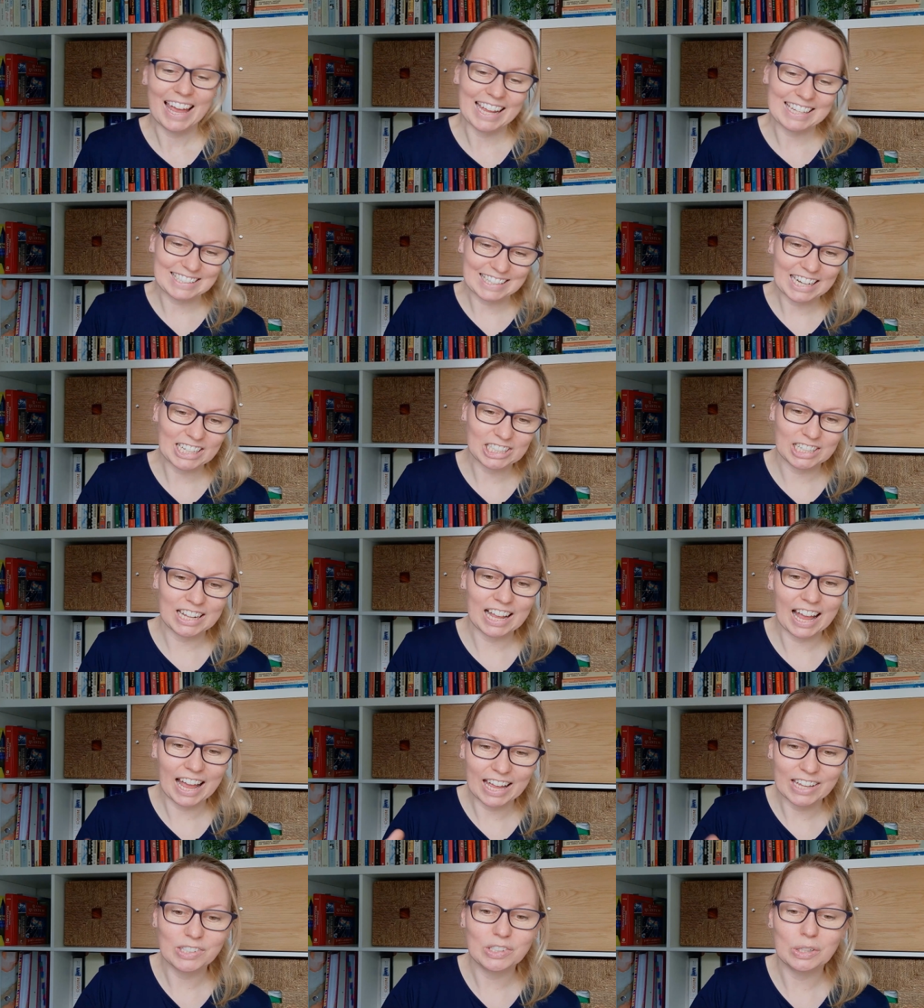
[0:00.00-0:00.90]
Essentially,
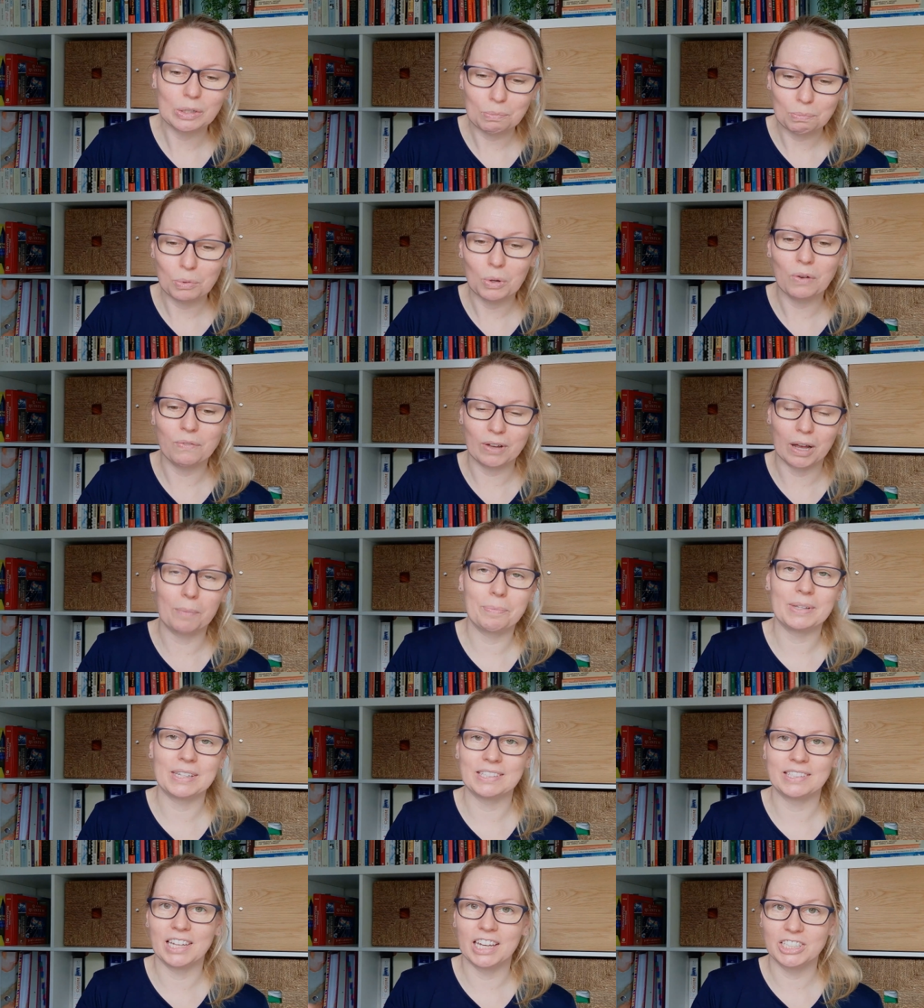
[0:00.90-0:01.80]
as you move
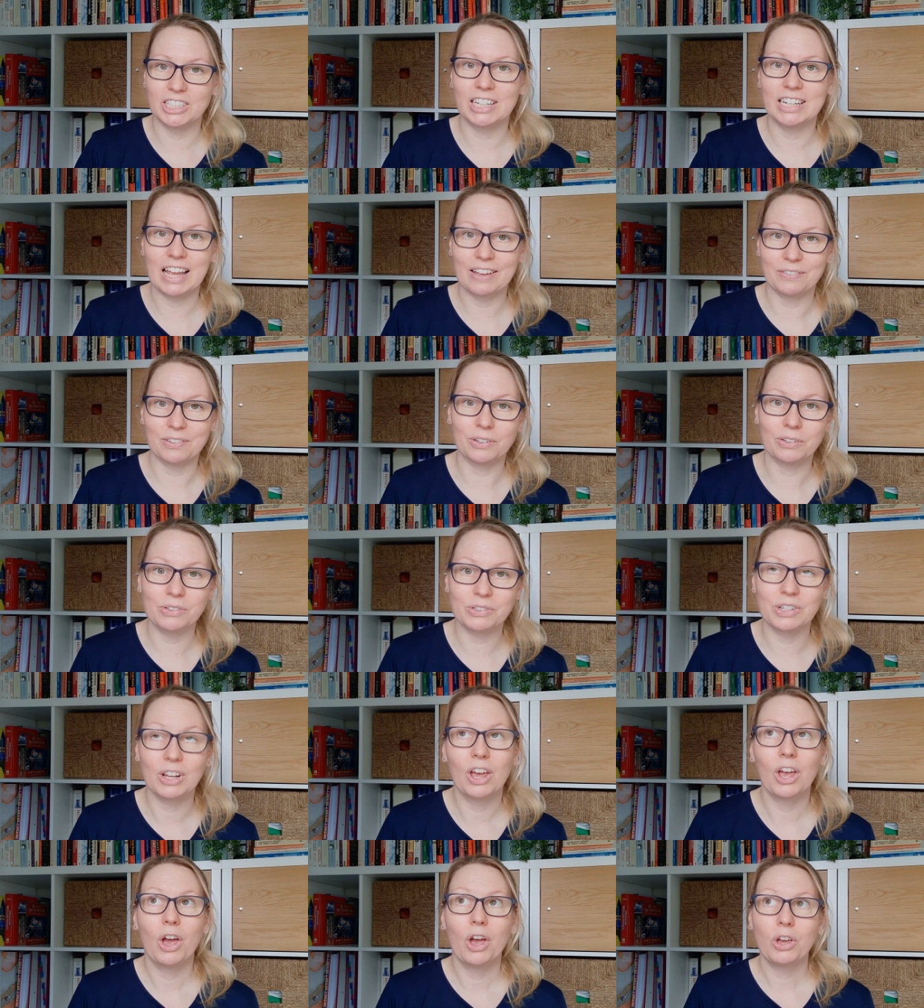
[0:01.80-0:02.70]
up these teaching
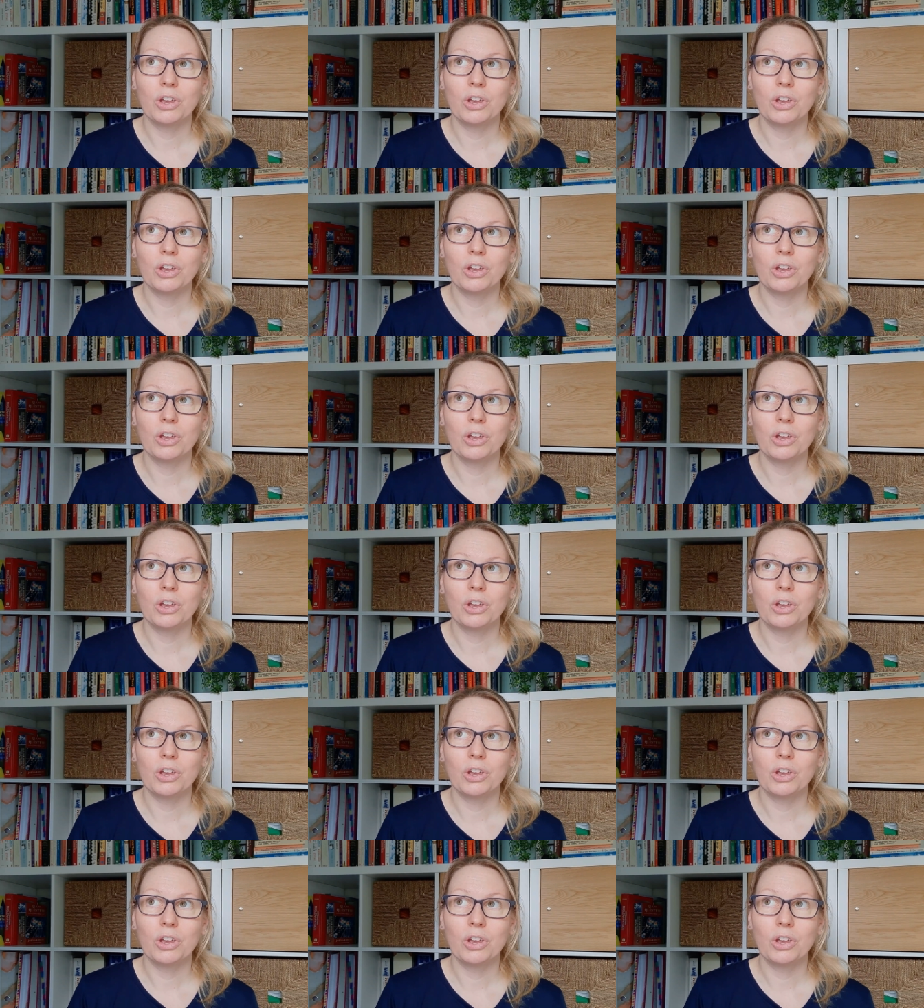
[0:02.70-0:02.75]
levels,